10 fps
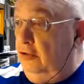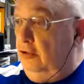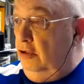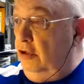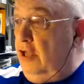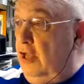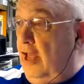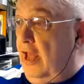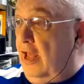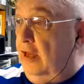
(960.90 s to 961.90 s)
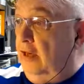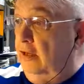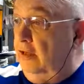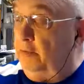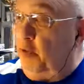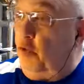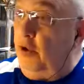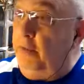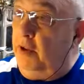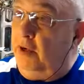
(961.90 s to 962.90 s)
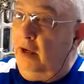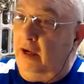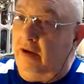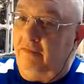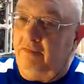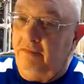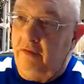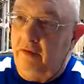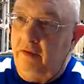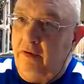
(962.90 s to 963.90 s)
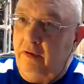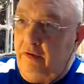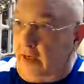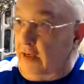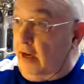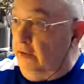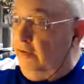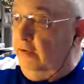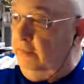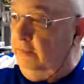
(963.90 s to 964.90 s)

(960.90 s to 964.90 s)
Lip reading: looking at deployment of technology.